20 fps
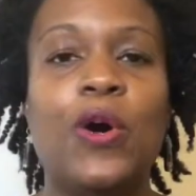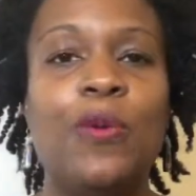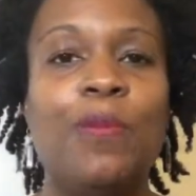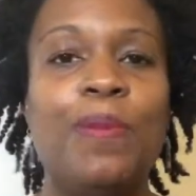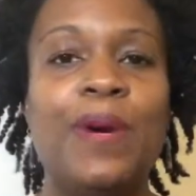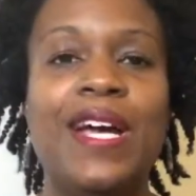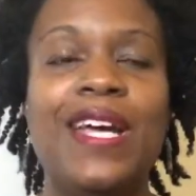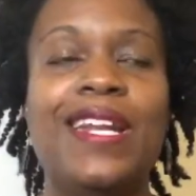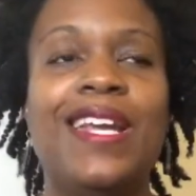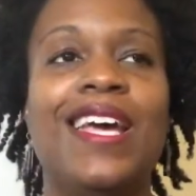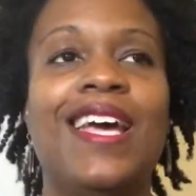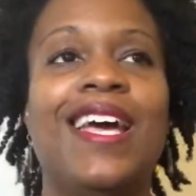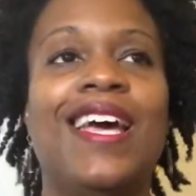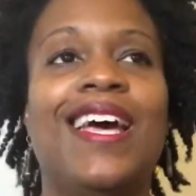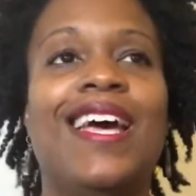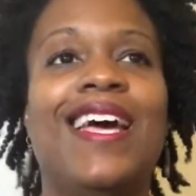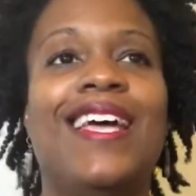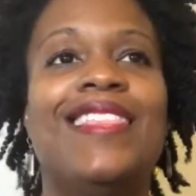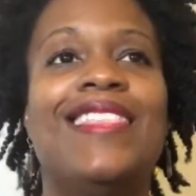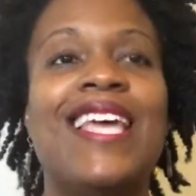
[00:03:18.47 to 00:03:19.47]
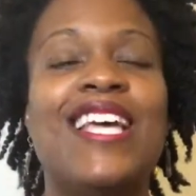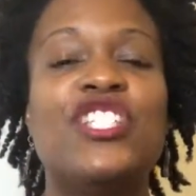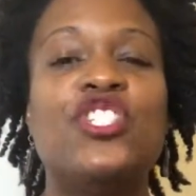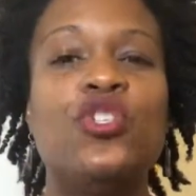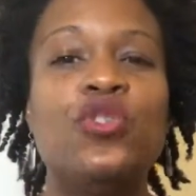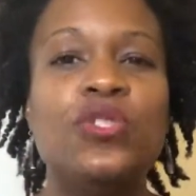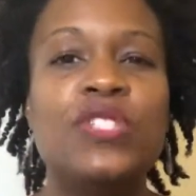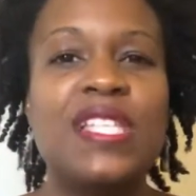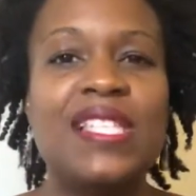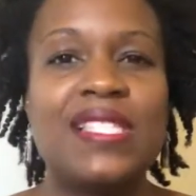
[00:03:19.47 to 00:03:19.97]
but that's
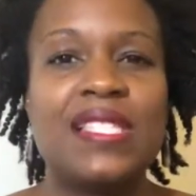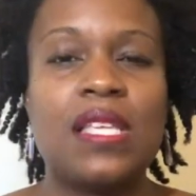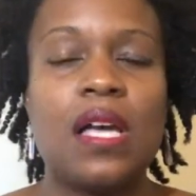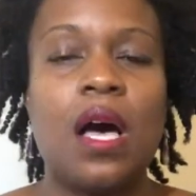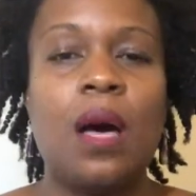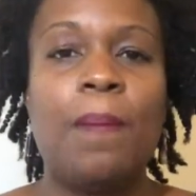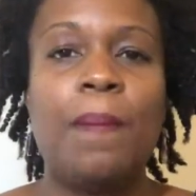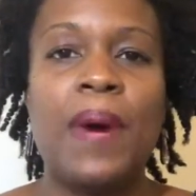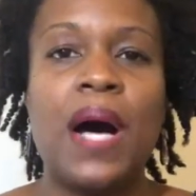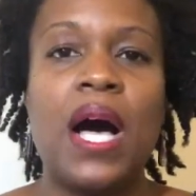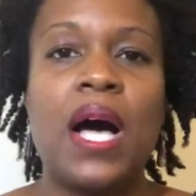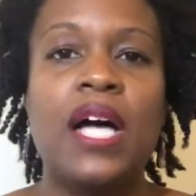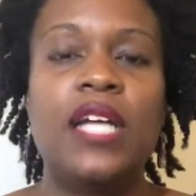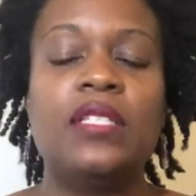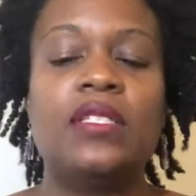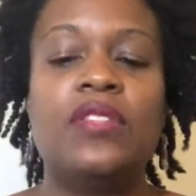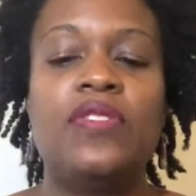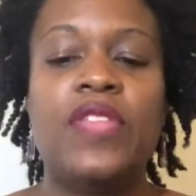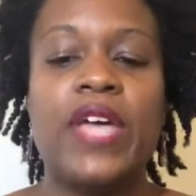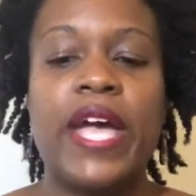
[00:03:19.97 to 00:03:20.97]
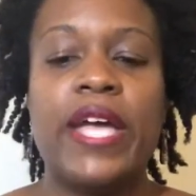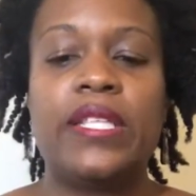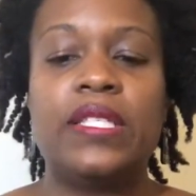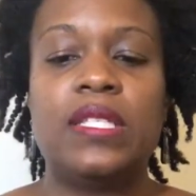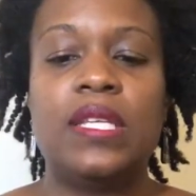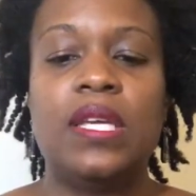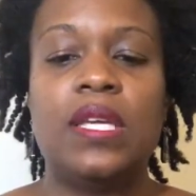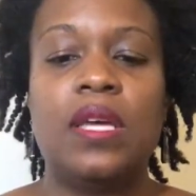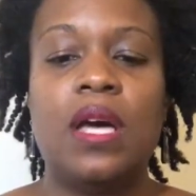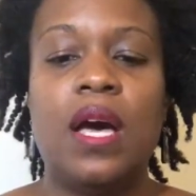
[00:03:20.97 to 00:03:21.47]
usually a bond that
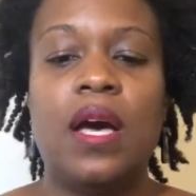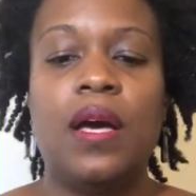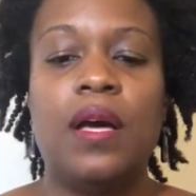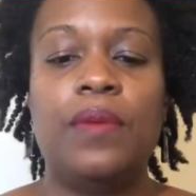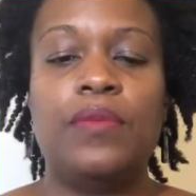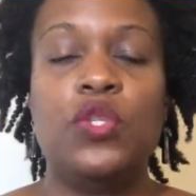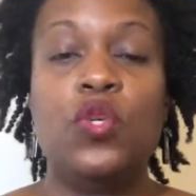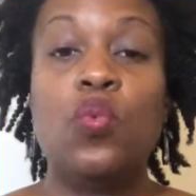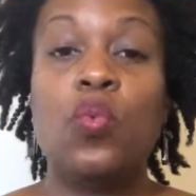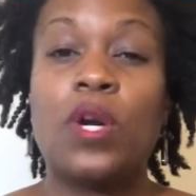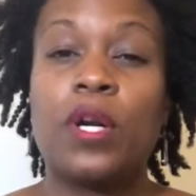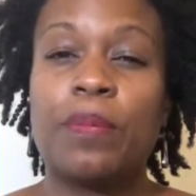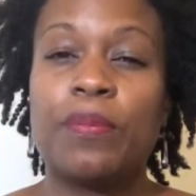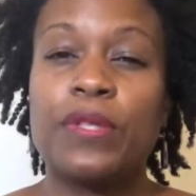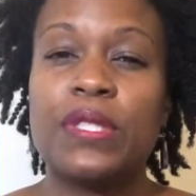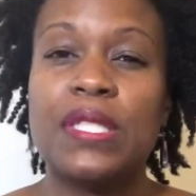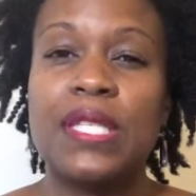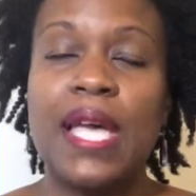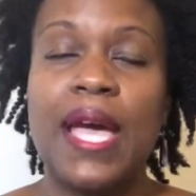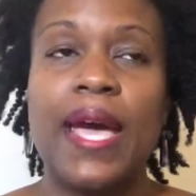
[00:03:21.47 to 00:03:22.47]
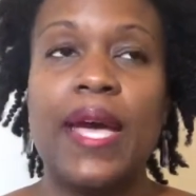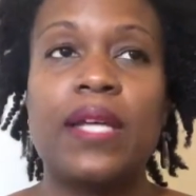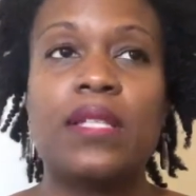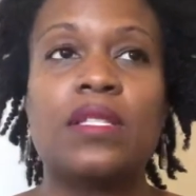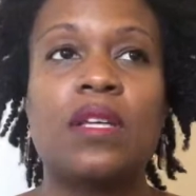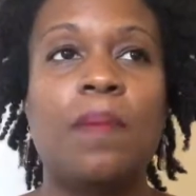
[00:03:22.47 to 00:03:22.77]
you want to protect.